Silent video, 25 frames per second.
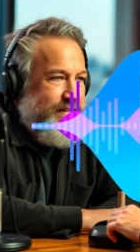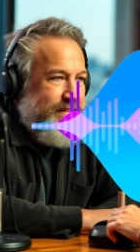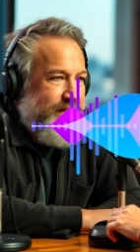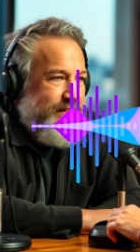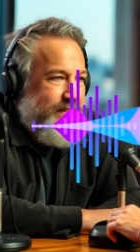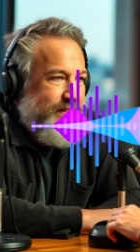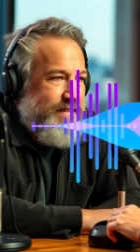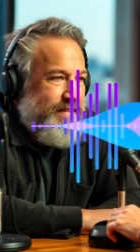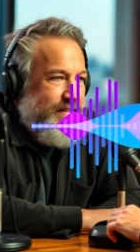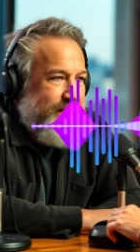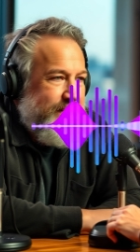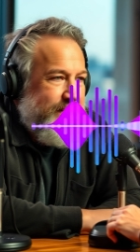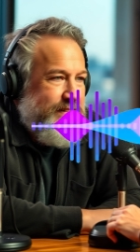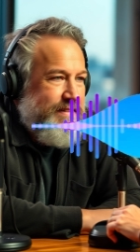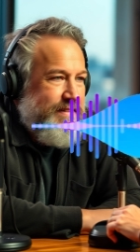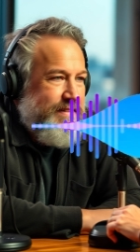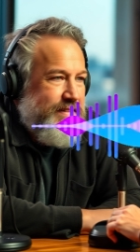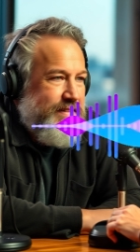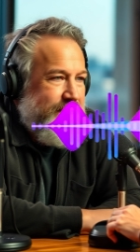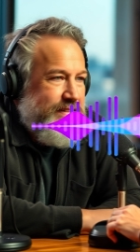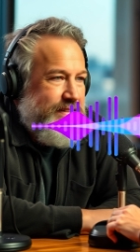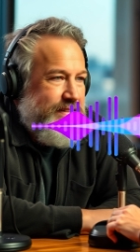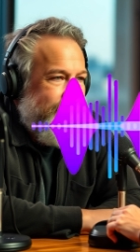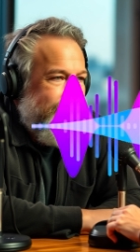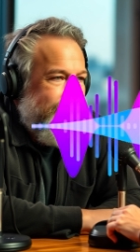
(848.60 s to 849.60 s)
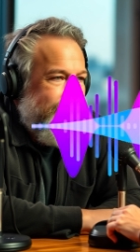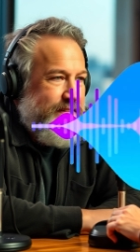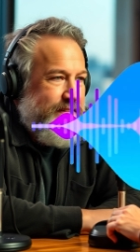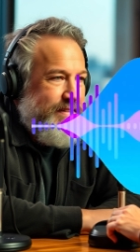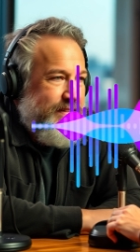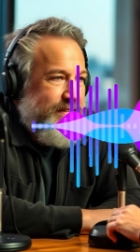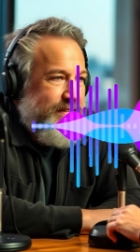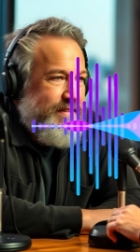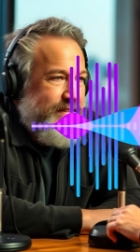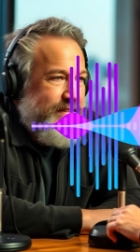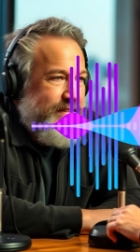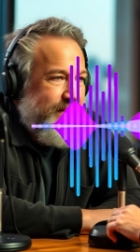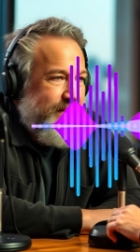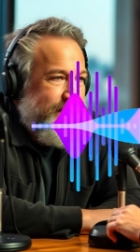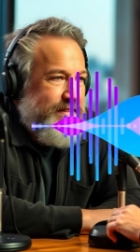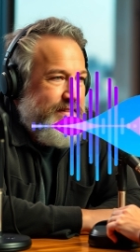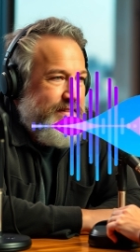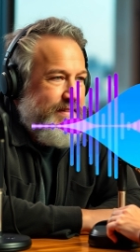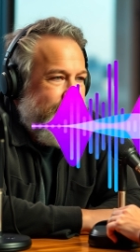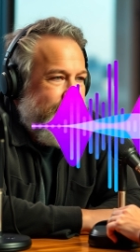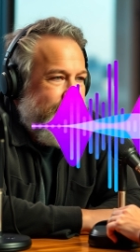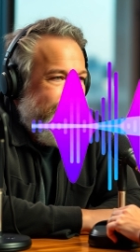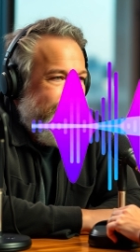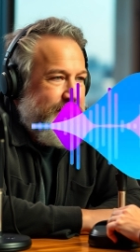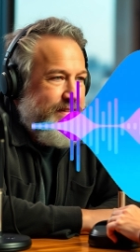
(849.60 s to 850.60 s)
Well, as
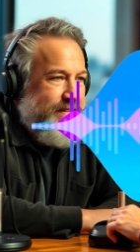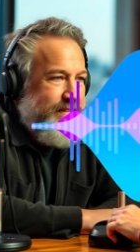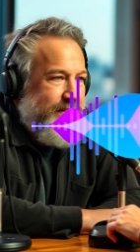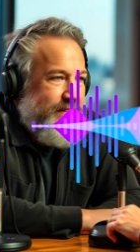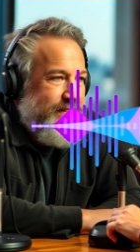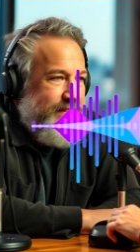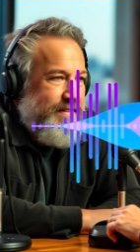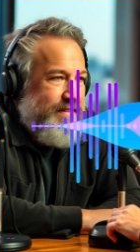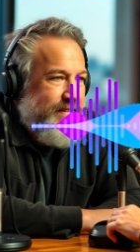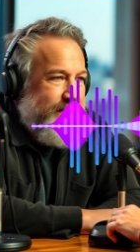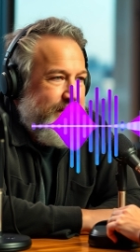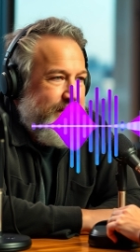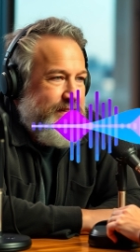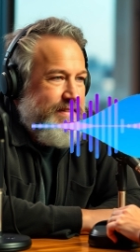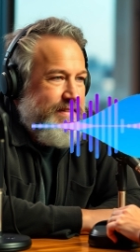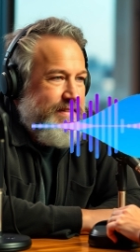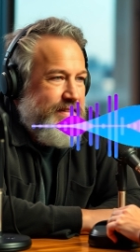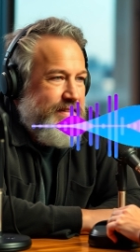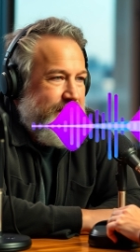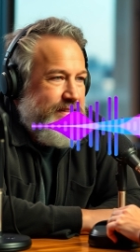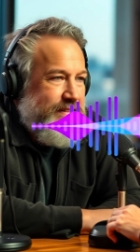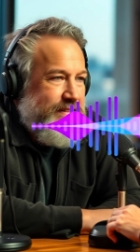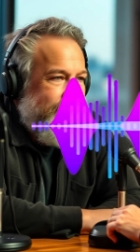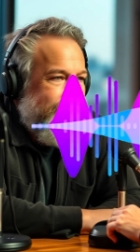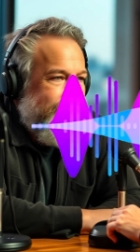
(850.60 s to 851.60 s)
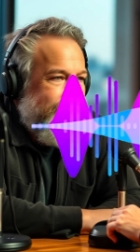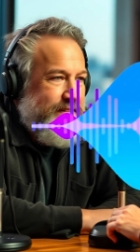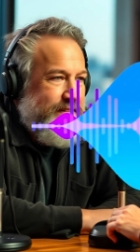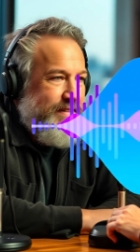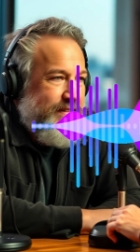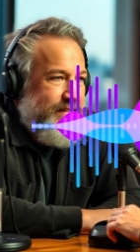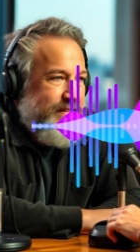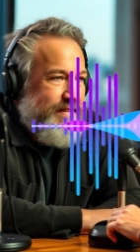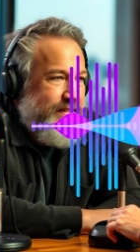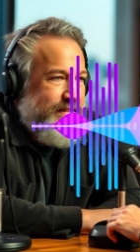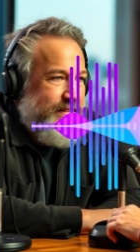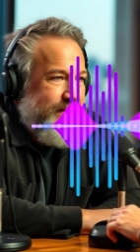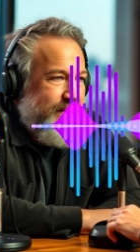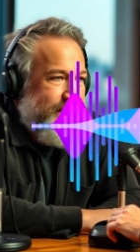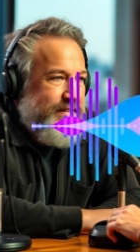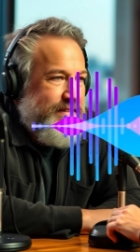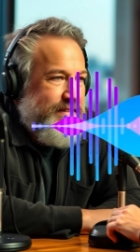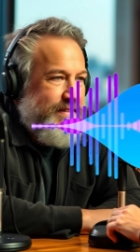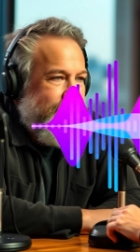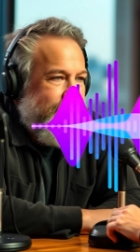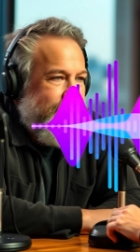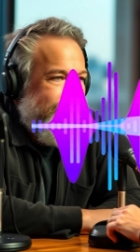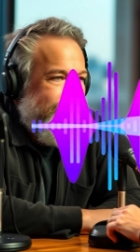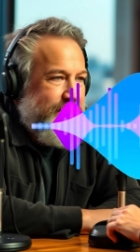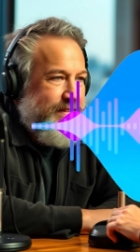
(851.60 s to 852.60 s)
adults, we've got all this
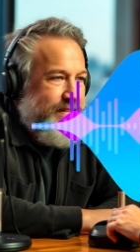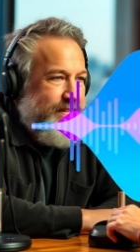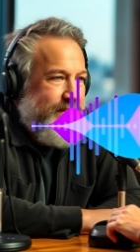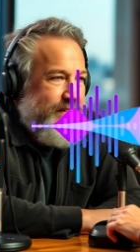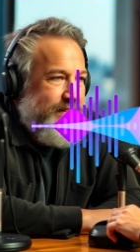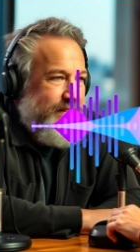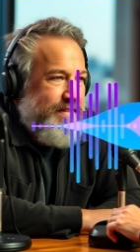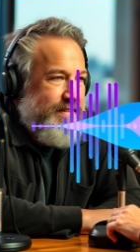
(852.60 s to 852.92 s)
baggage, right?